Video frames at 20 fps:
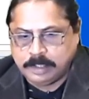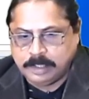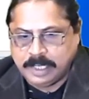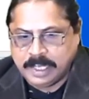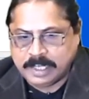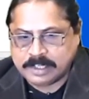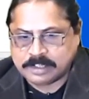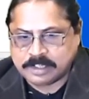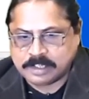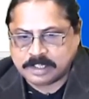
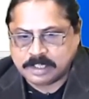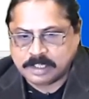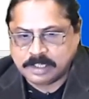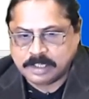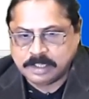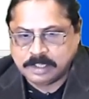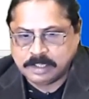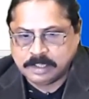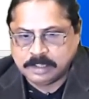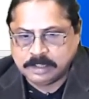next.
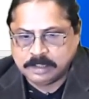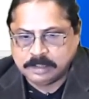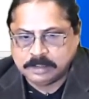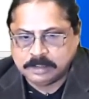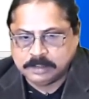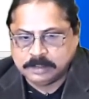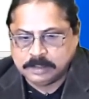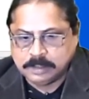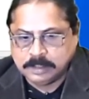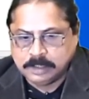
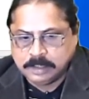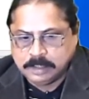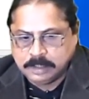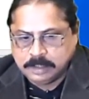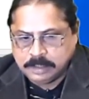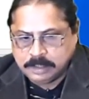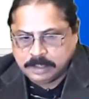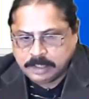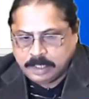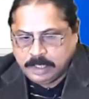
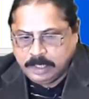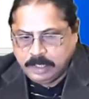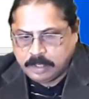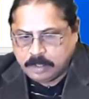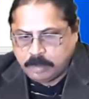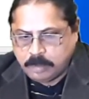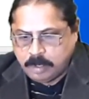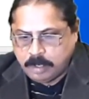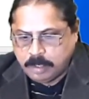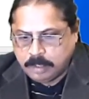
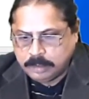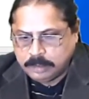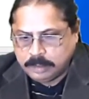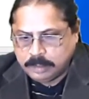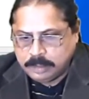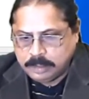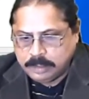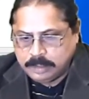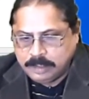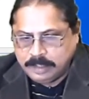Click on
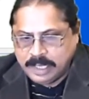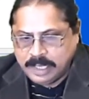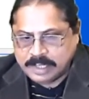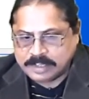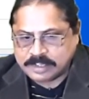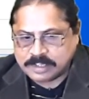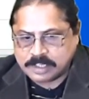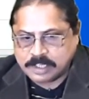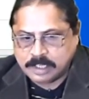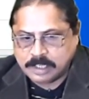
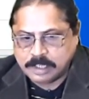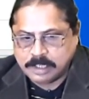next.